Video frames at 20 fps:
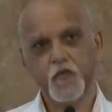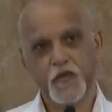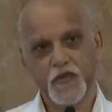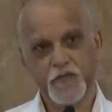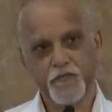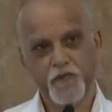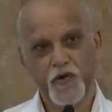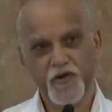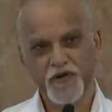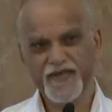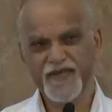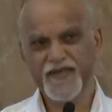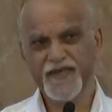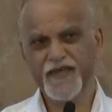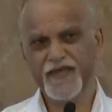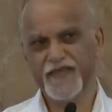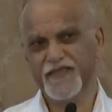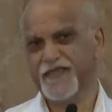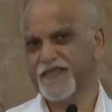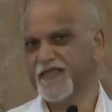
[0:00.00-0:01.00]
will ponder
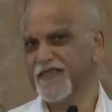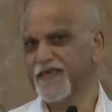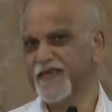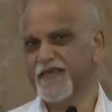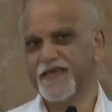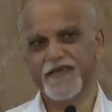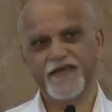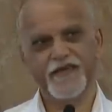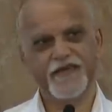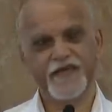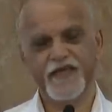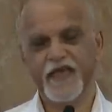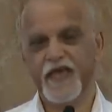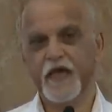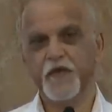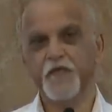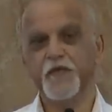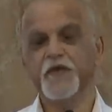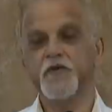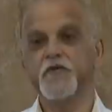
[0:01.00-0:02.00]
and think,
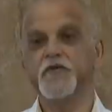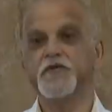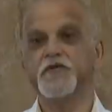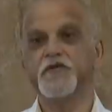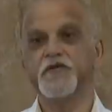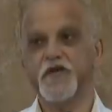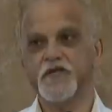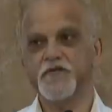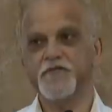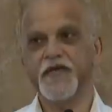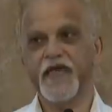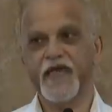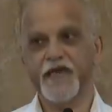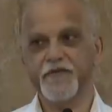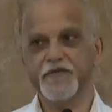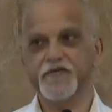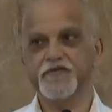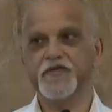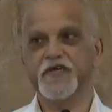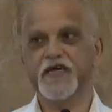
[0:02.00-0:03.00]
and we would not be
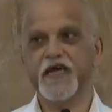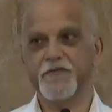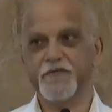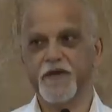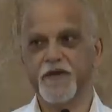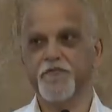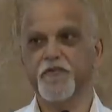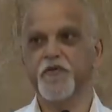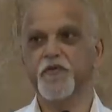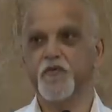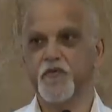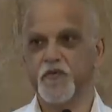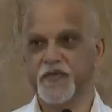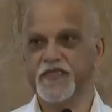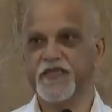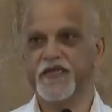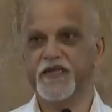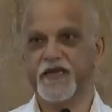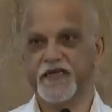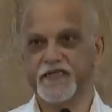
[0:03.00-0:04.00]
able to come up
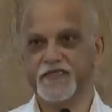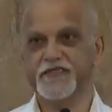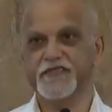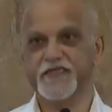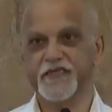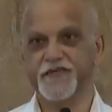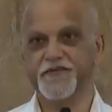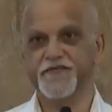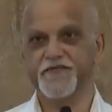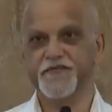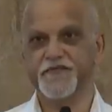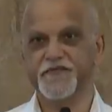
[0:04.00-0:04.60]
with an answer.